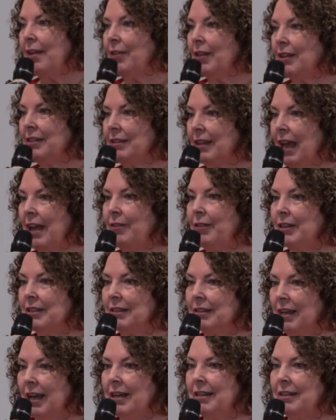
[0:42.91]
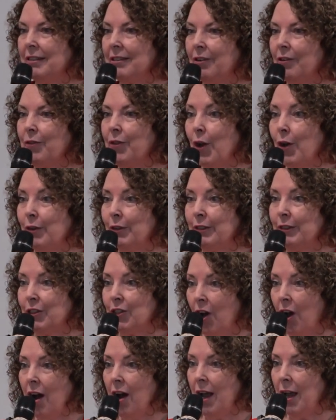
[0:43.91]
and the saints of those
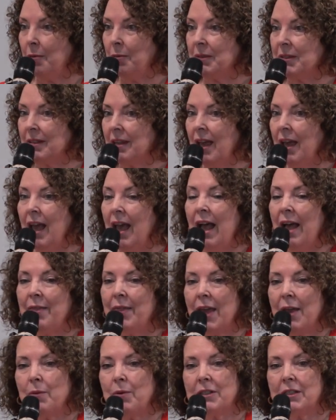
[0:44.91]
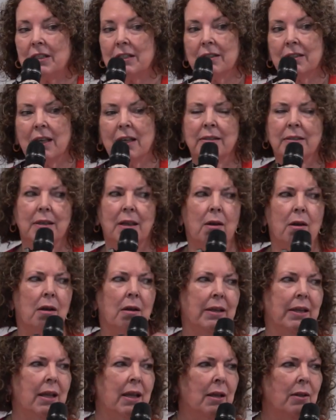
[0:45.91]
times, and they would discuss, oh,
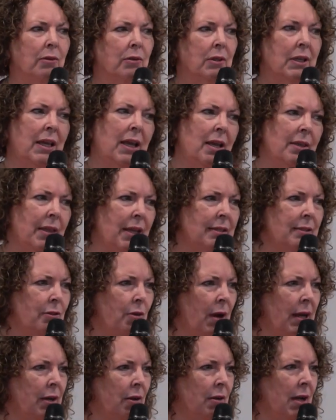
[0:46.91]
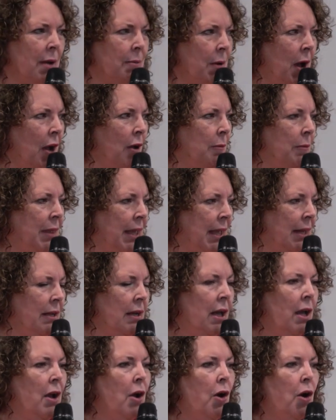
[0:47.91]
yeah, look, yeah, that's great, I'll come home then.
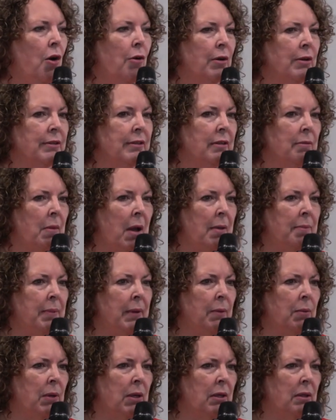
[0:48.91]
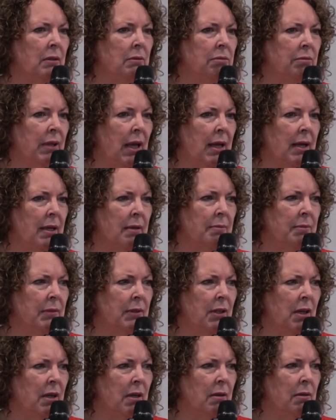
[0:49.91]
Or else it might be, well,
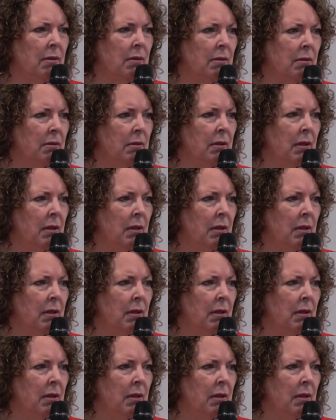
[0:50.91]
no.